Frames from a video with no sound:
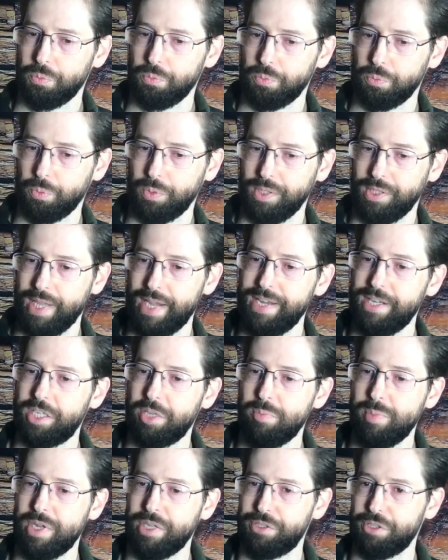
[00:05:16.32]
related
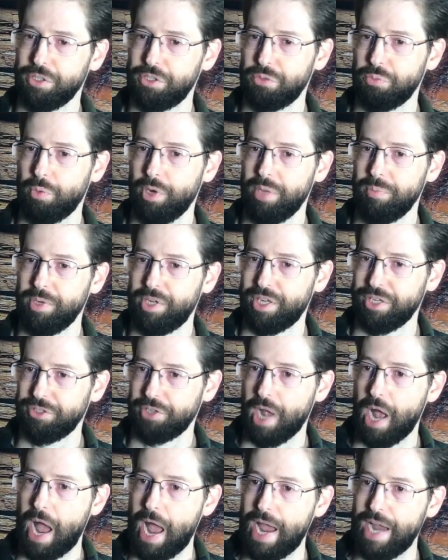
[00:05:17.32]
to me in such a way because
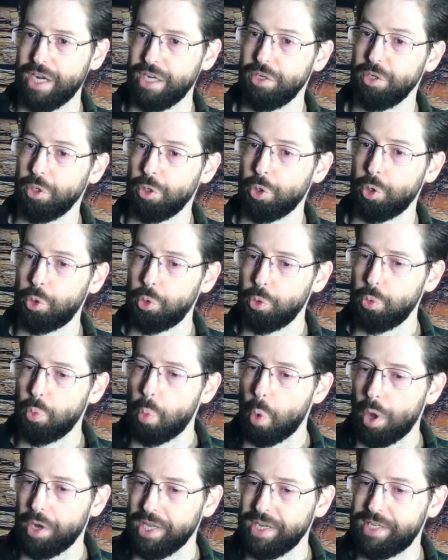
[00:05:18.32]
I, who
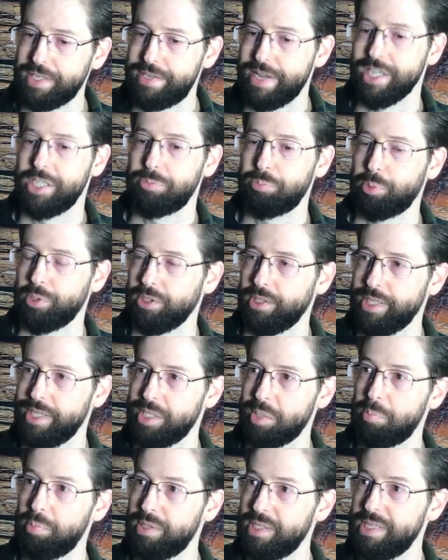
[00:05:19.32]
wanted desperately
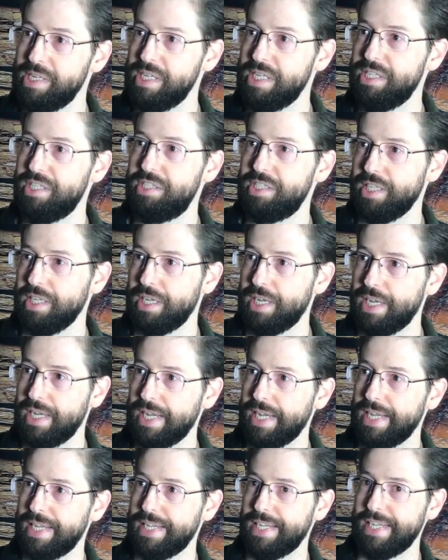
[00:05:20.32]
to please
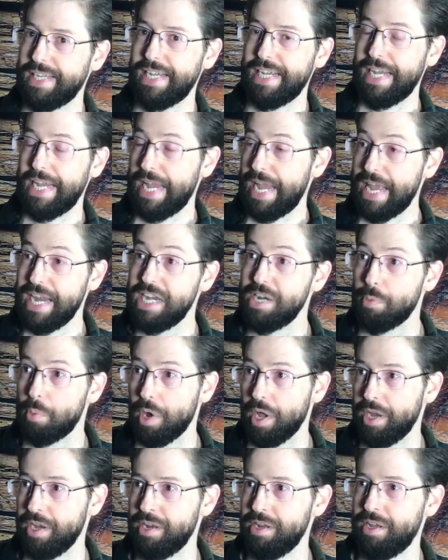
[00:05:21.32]

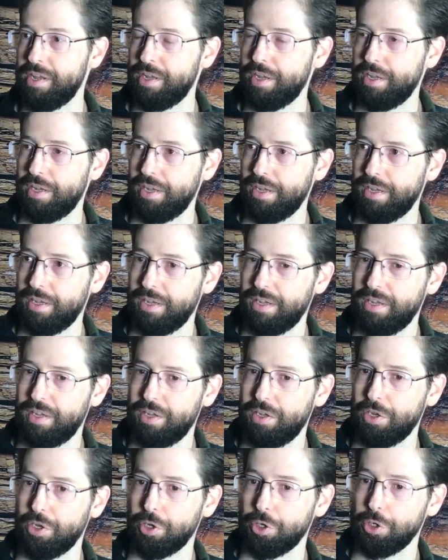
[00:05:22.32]
anyone,
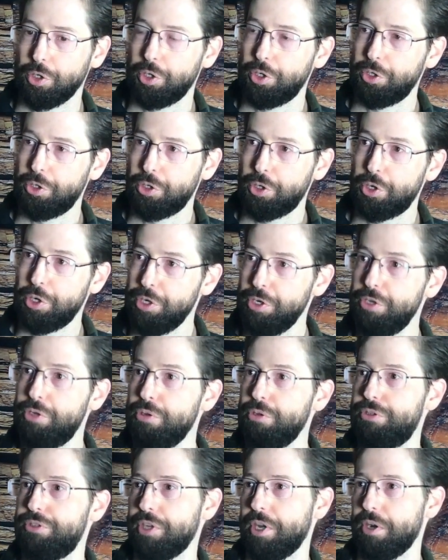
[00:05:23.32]
couldn't
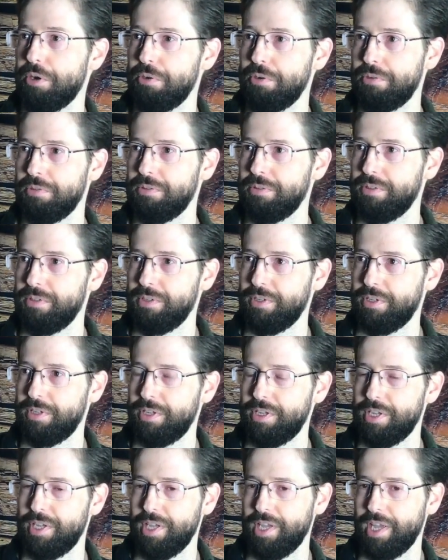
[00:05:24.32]
do so.
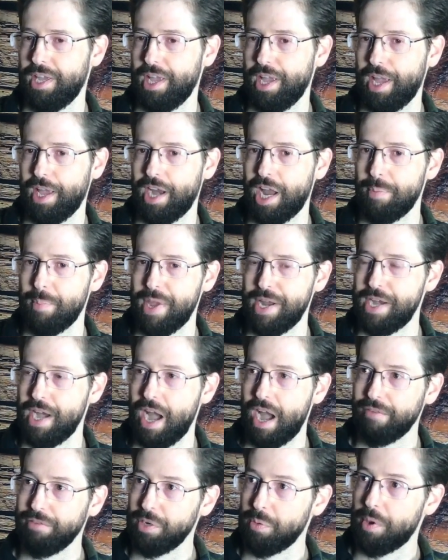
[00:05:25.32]
And I made
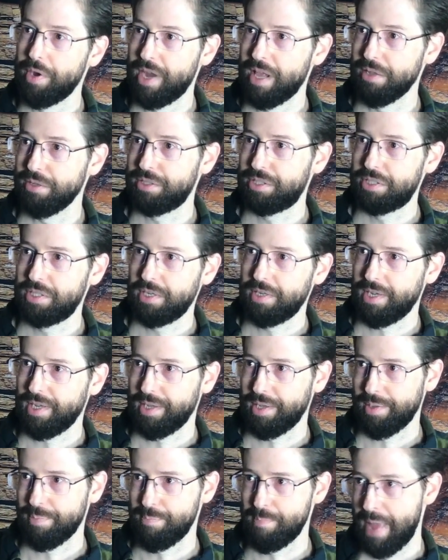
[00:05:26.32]
everyone else
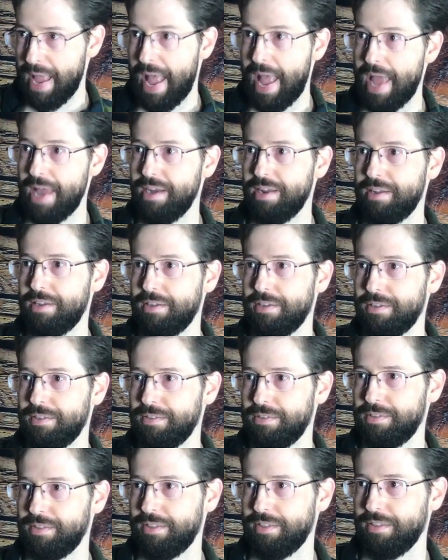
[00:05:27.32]
mad.
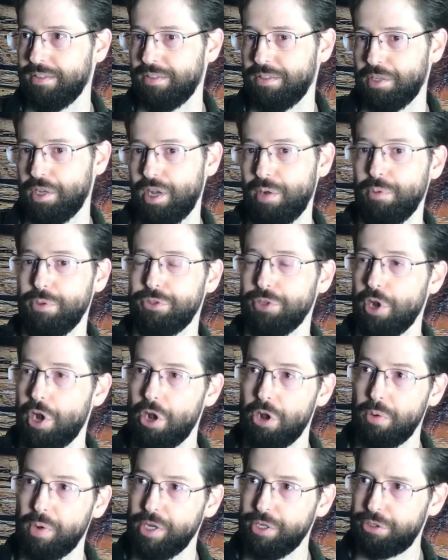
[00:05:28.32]
I was
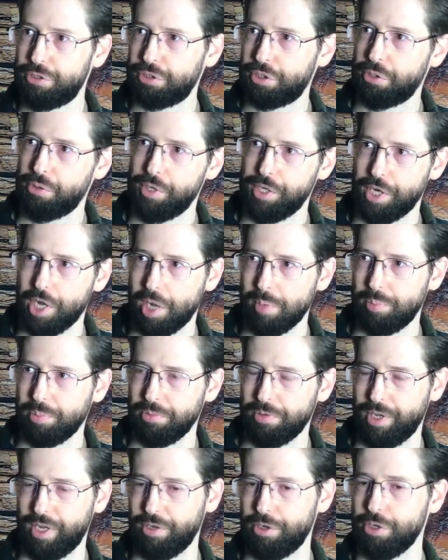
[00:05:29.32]
always screwing up.
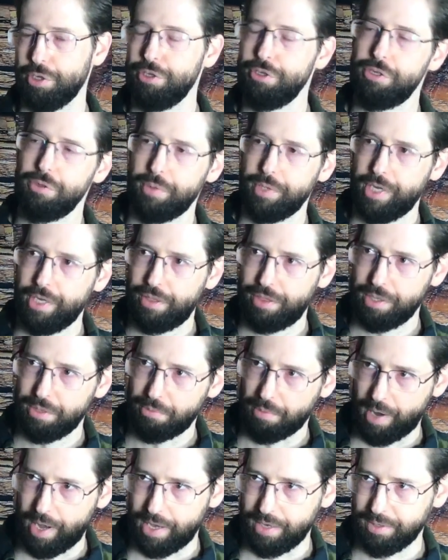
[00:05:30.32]
I couldn't do anything
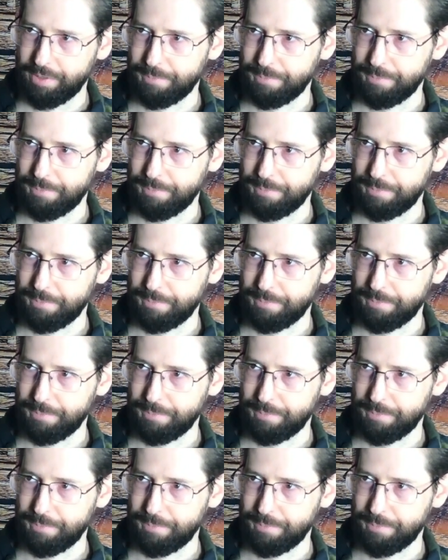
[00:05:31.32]
right.